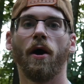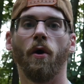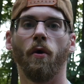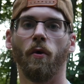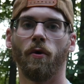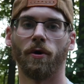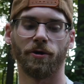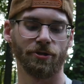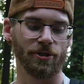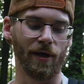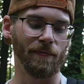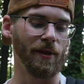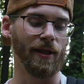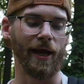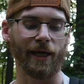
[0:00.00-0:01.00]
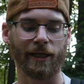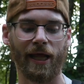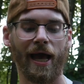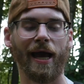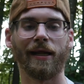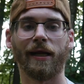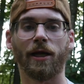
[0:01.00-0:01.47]
or something like
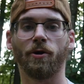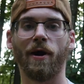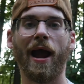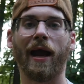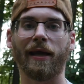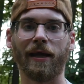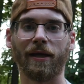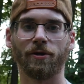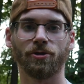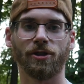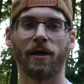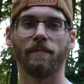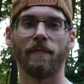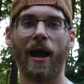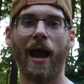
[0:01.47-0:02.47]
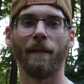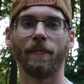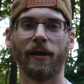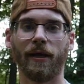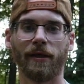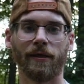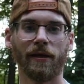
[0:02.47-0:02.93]
that and it cracking or something
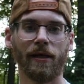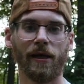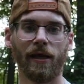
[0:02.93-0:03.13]
happening,